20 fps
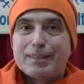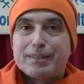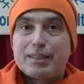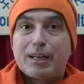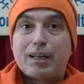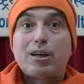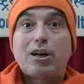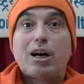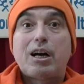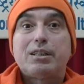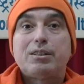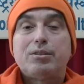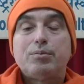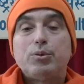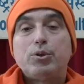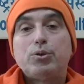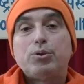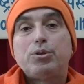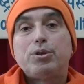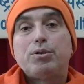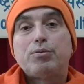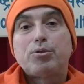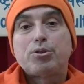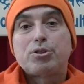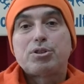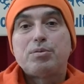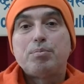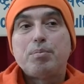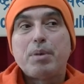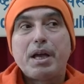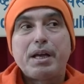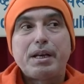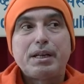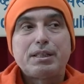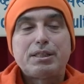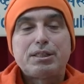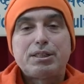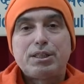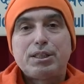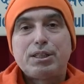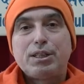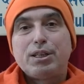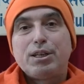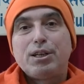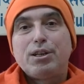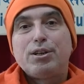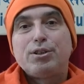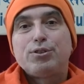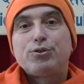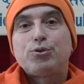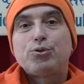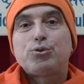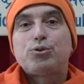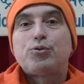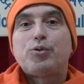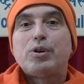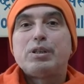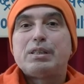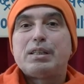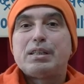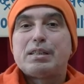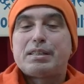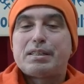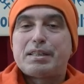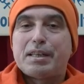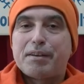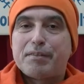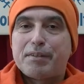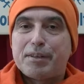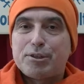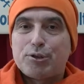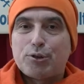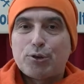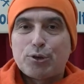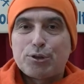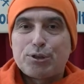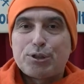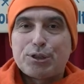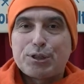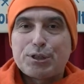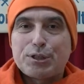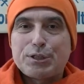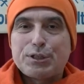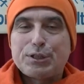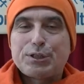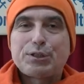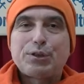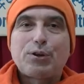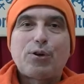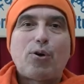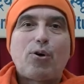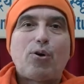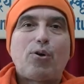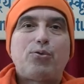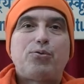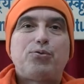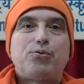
the god moon, was married to 27 daughters of